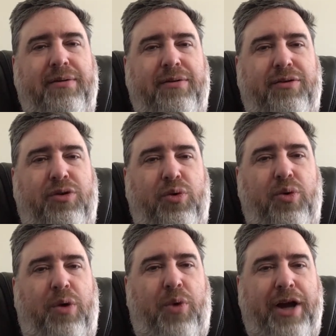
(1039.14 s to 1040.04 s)
to
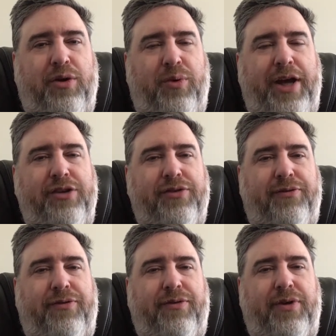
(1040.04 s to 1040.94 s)
a wider range of
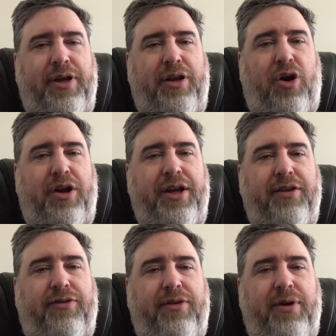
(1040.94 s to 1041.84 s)
an
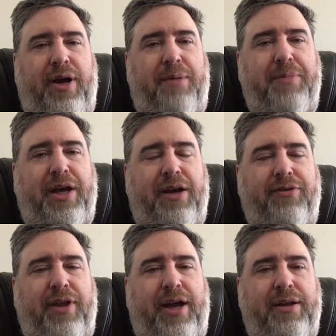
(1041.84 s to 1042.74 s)
audience because
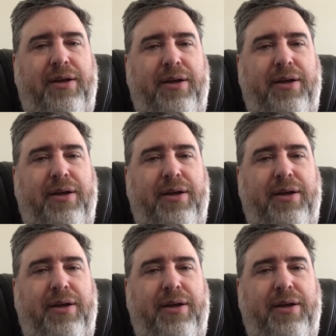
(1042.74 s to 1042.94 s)
of that.